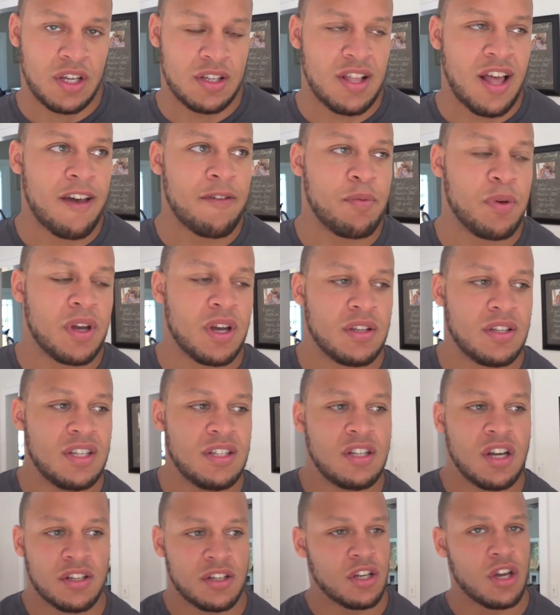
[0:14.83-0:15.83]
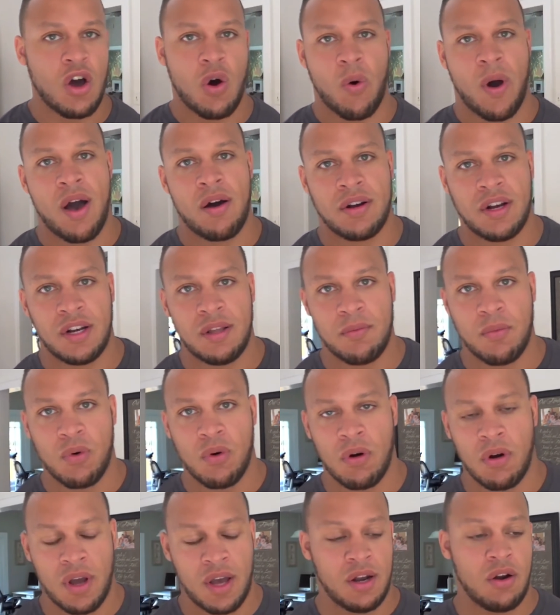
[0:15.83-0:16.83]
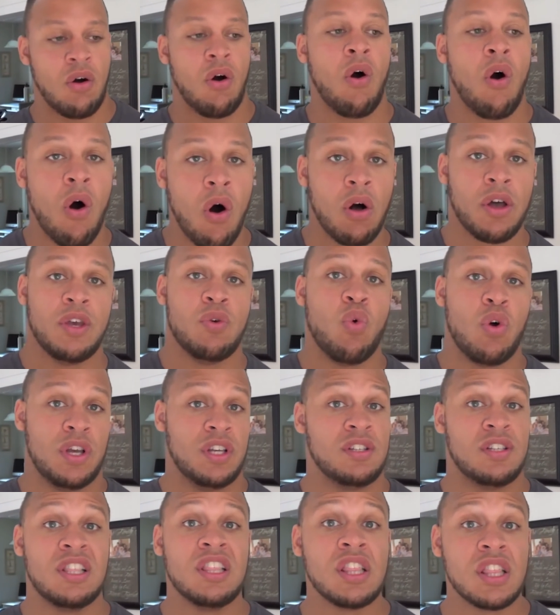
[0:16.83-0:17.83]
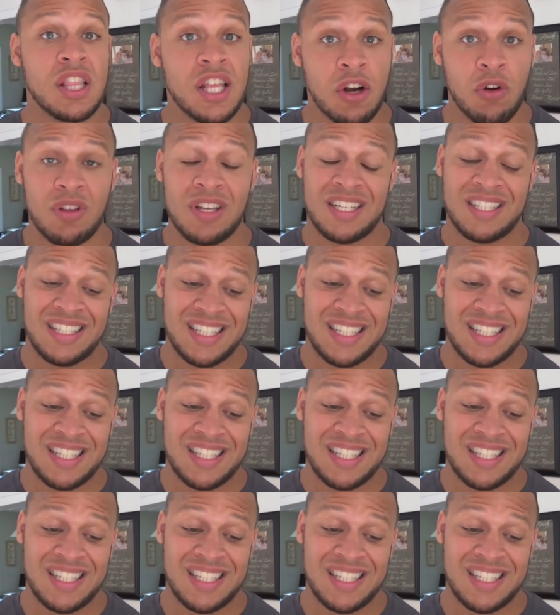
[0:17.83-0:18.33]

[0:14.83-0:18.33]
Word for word: his life because he doesn't go out anymore and all he wants he's literally